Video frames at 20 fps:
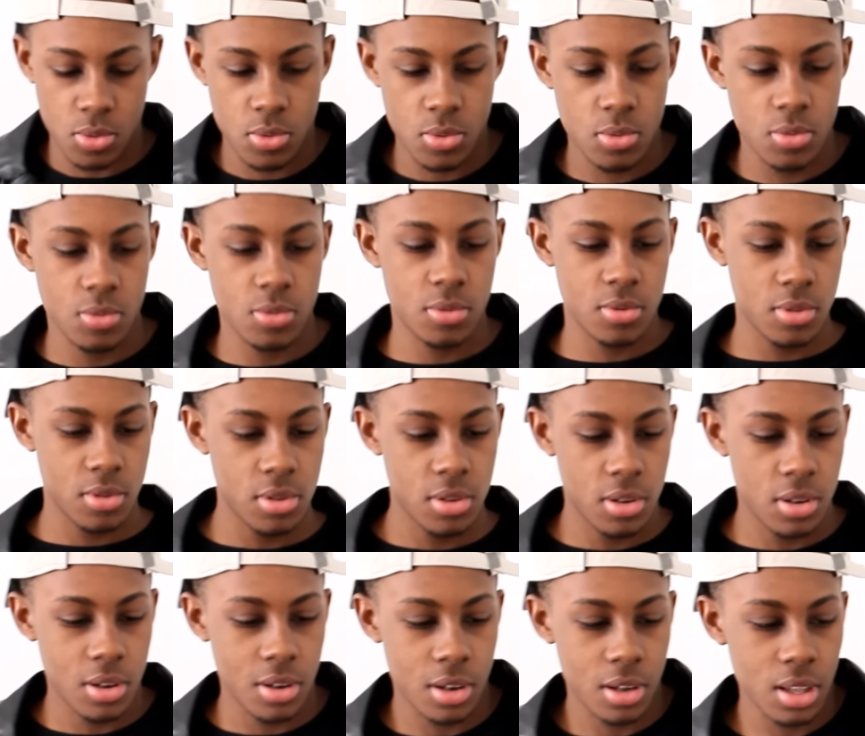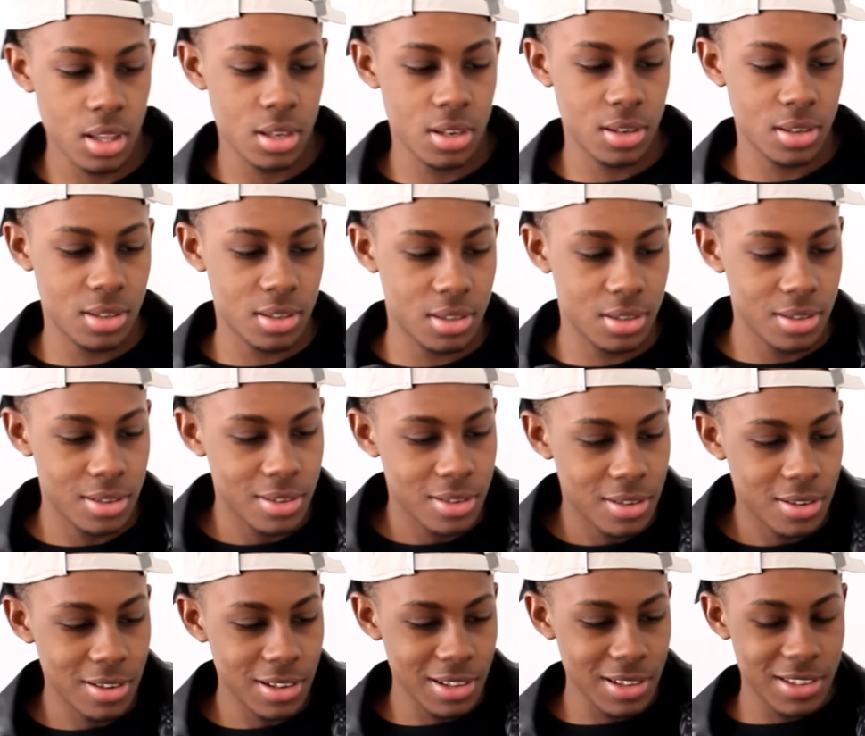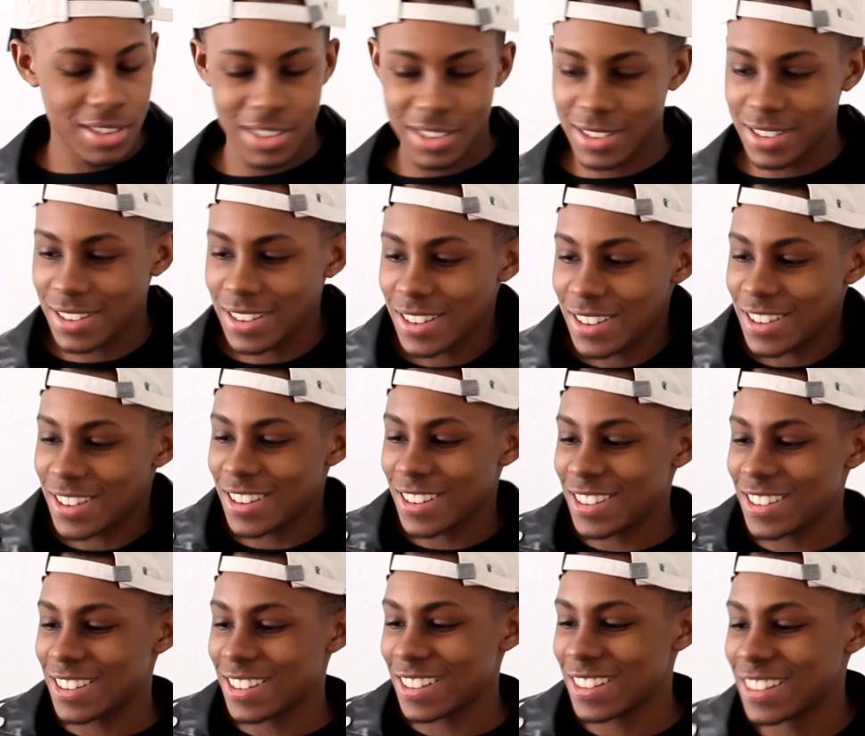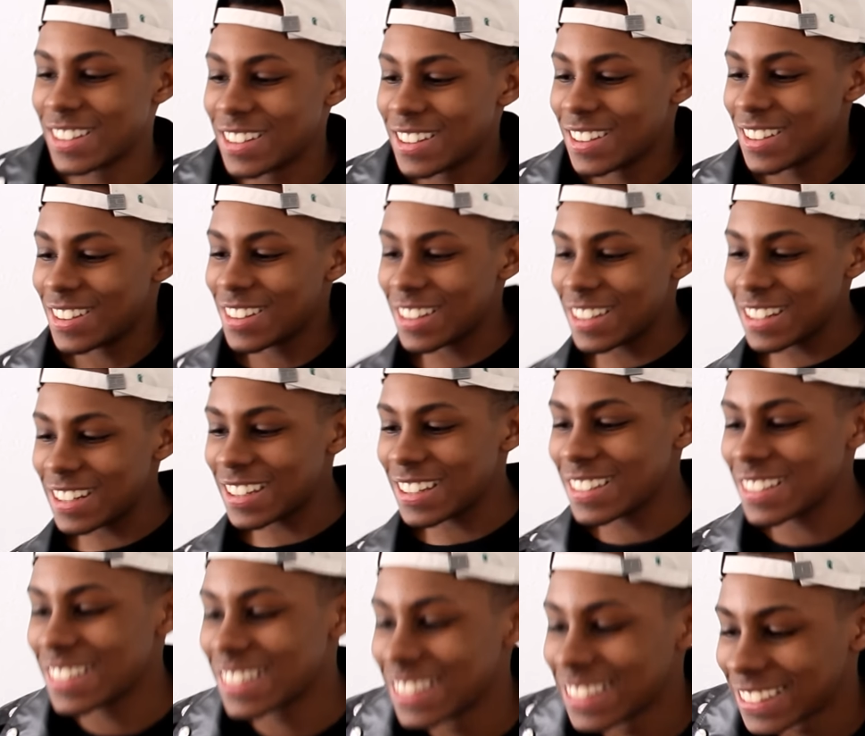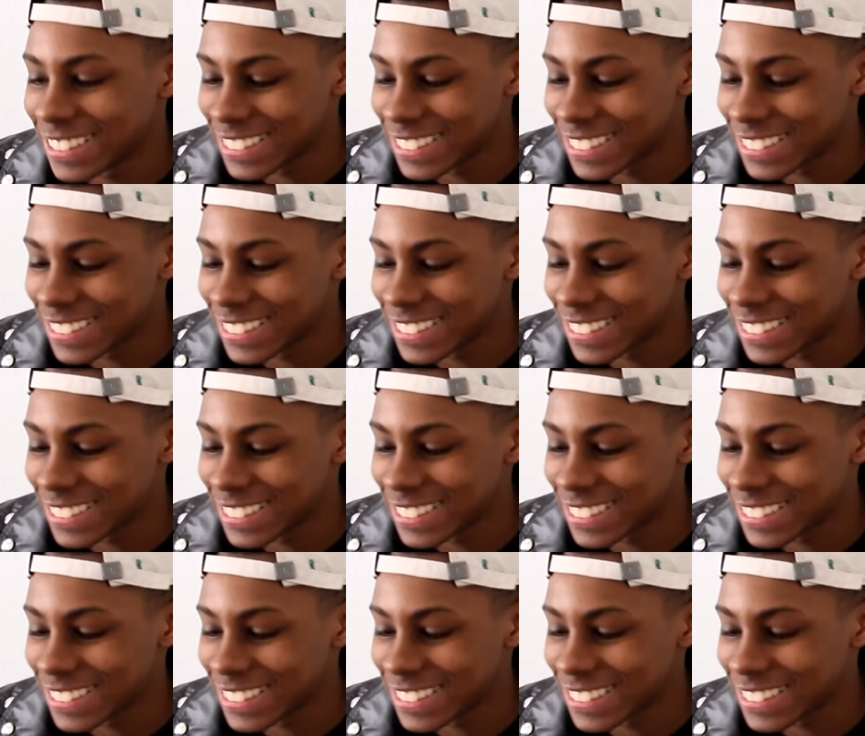Ooh, hold up, hold up, hold up, hold up.